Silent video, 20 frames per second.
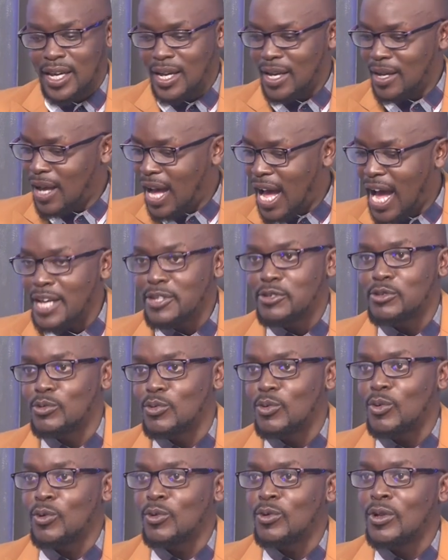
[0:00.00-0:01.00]
high
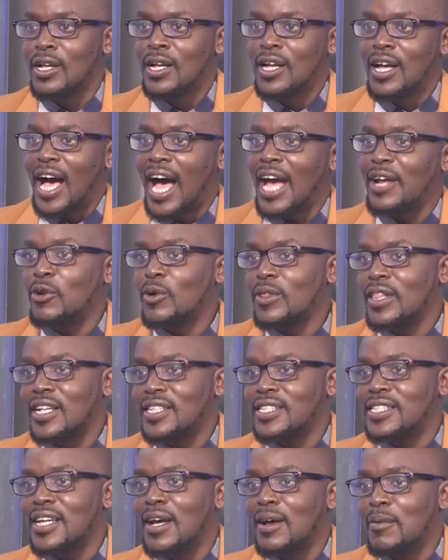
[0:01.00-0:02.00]
school. I know
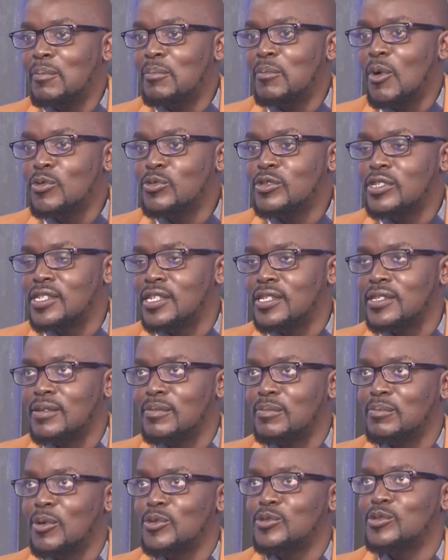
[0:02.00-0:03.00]
that
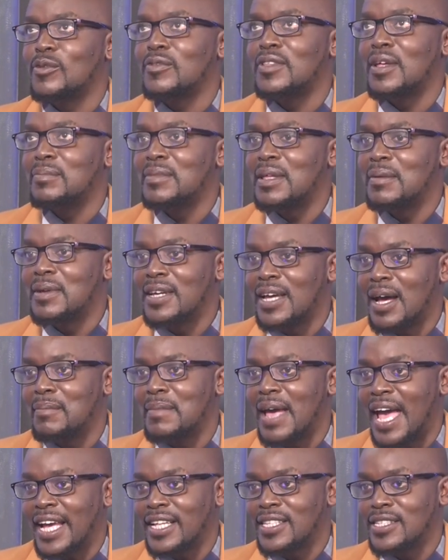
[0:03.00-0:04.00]
most of them, they
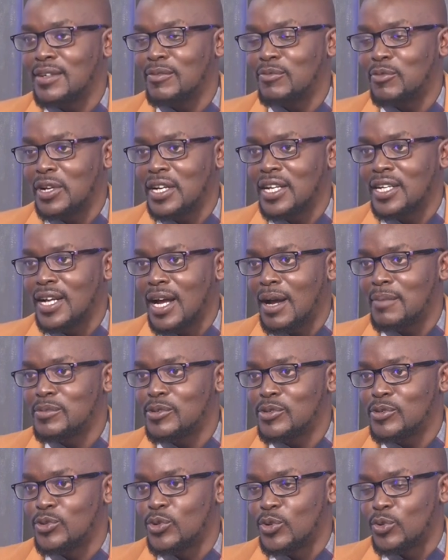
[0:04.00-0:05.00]
become active when it
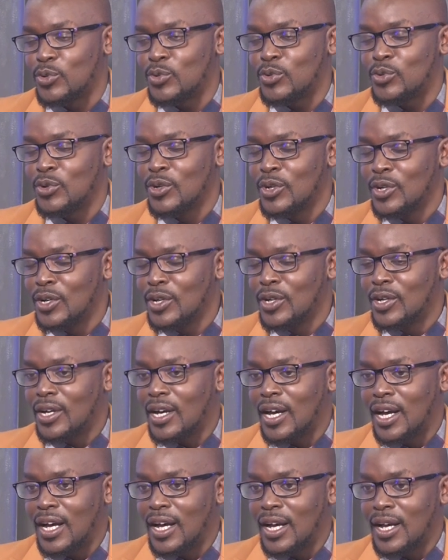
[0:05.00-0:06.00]
comes to
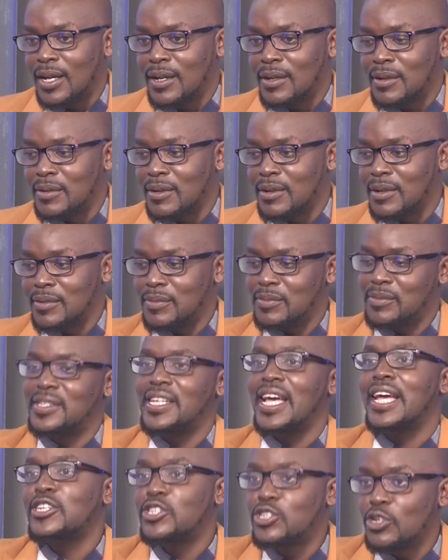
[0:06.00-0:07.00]

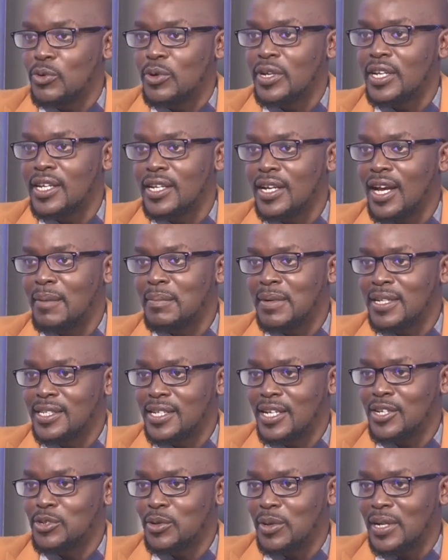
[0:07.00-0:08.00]
tertiary
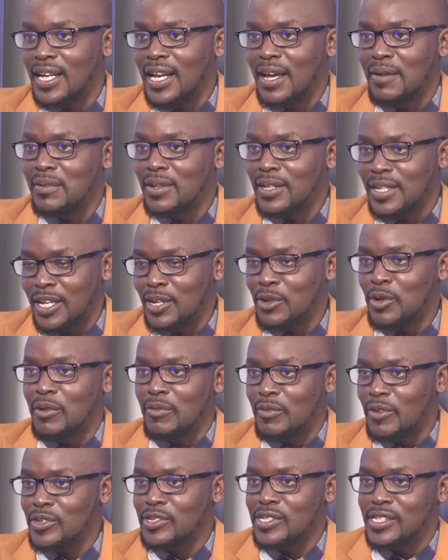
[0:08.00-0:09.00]
level in
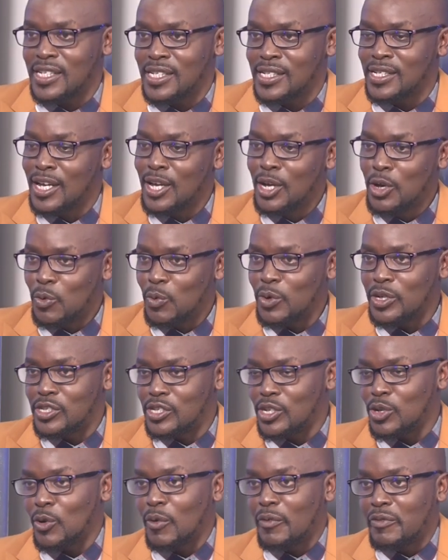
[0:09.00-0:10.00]
universities. We
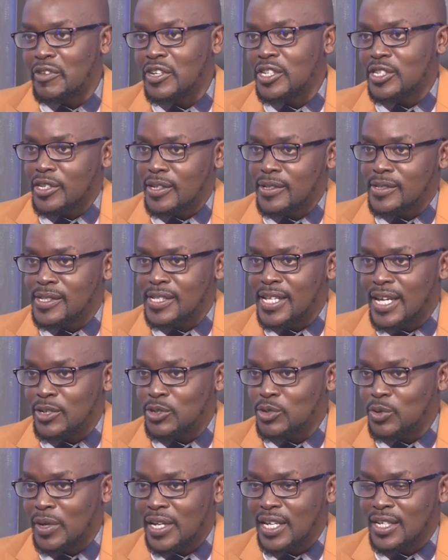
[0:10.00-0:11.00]
see officials there
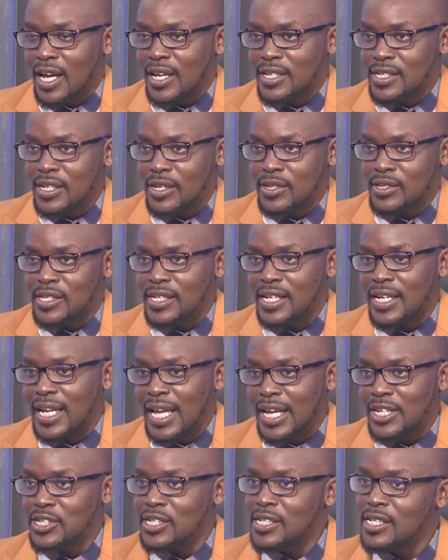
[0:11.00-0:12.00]
during SRC
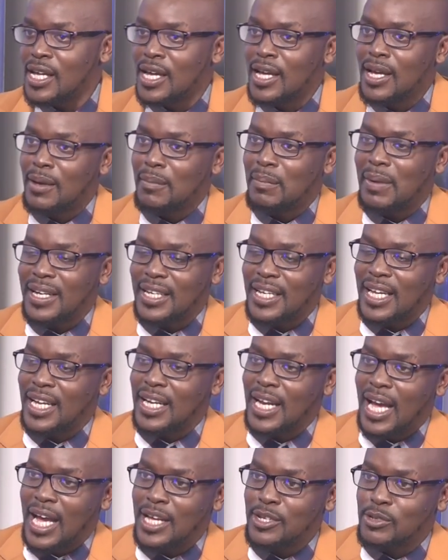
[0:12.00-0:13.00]
elections. But
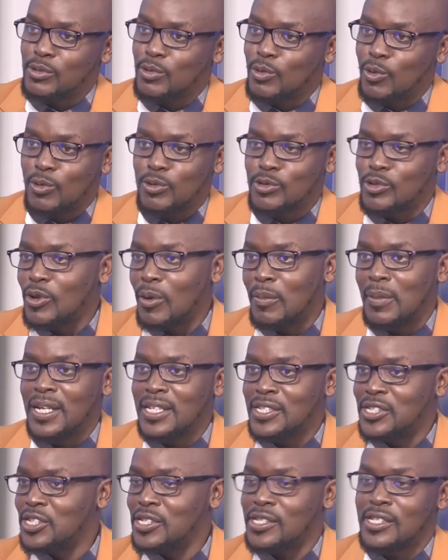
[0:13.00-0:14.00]
in high schools, normally
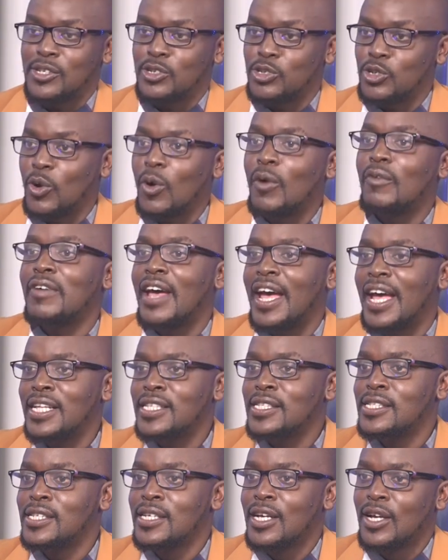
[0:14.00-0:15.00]
it's just a show of
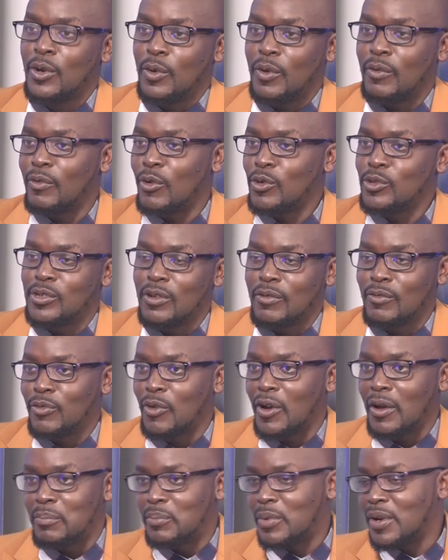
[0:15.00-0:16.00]
hands. We're voting
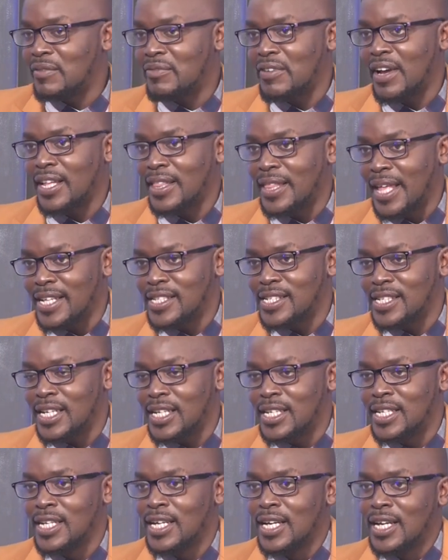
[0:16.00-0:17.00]
for a prefect, that's
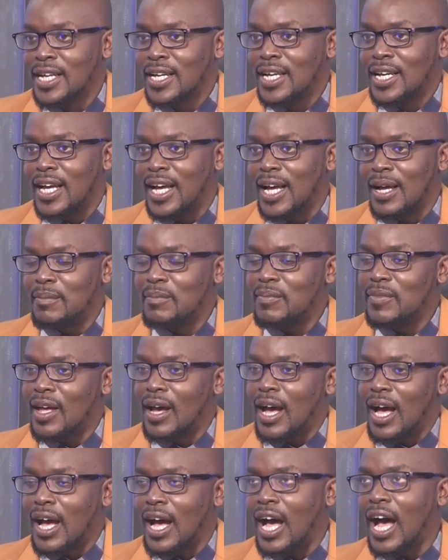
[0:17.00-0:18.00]
it.
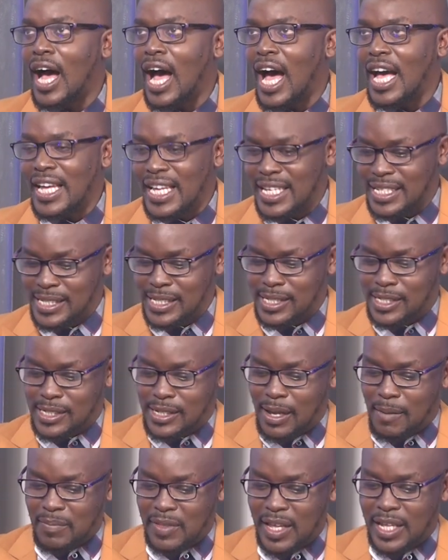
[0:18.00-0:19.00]
Is it
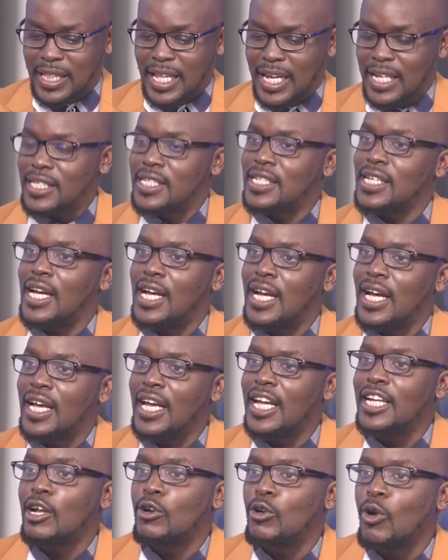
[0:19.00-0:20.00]
something that
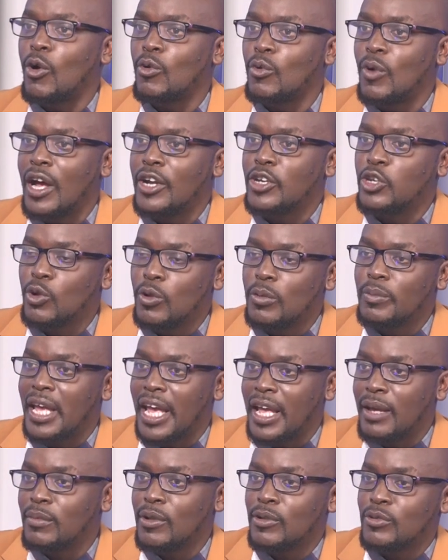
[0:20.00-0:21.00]
in the long run you'll be
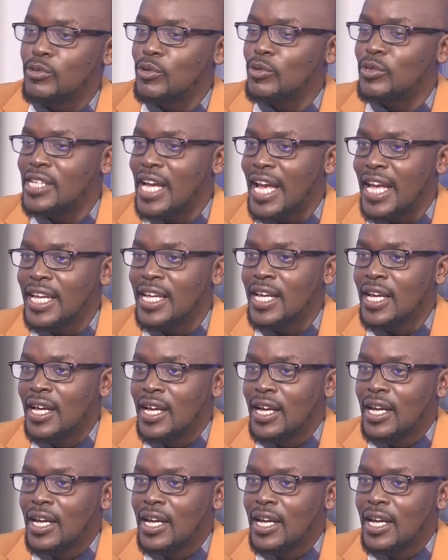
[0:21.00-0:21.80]
able to take